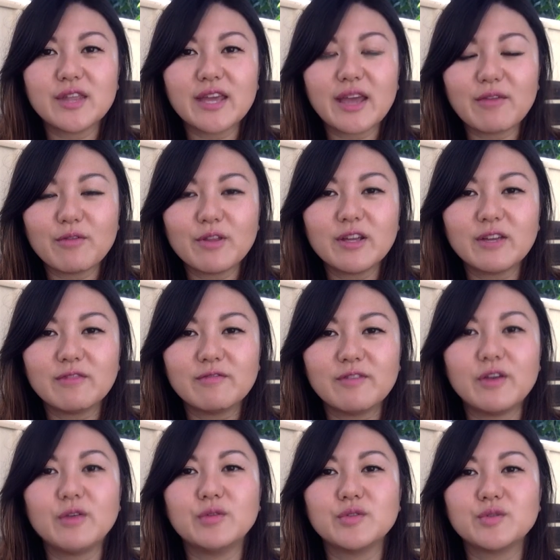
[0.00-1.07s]
get really
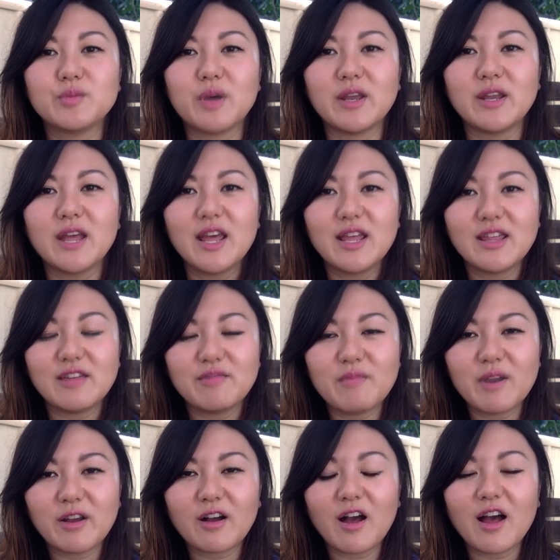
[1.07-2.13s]
confused when they've
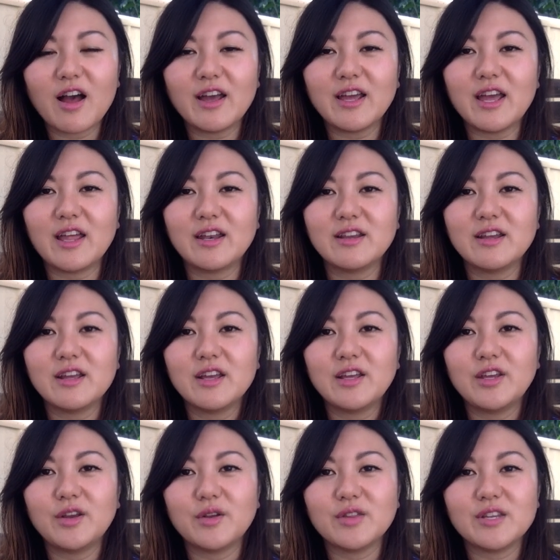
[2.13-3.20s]
met a guy, and
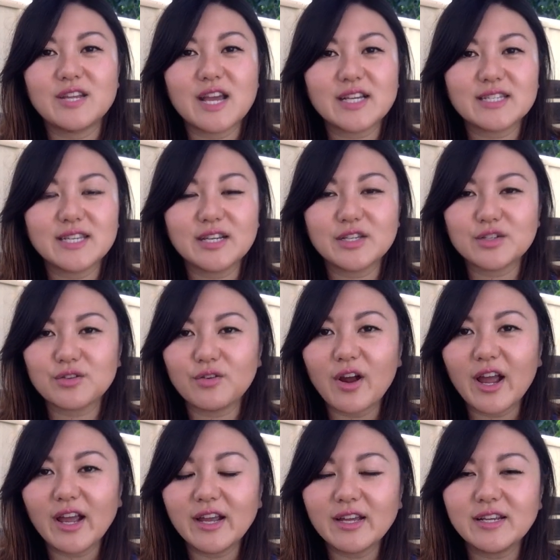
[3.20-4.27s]
you know the texting is
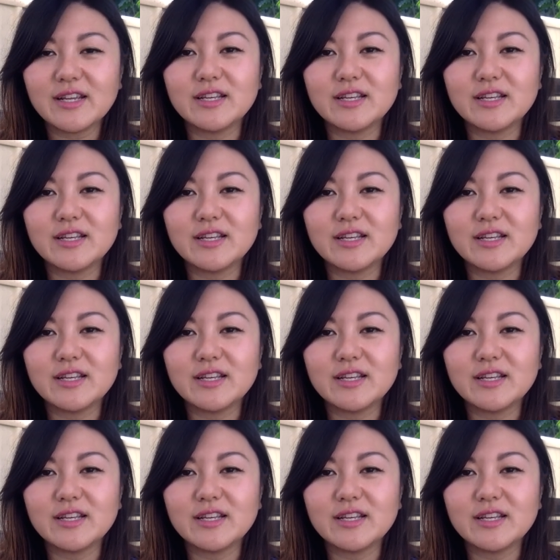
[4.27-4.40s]
great,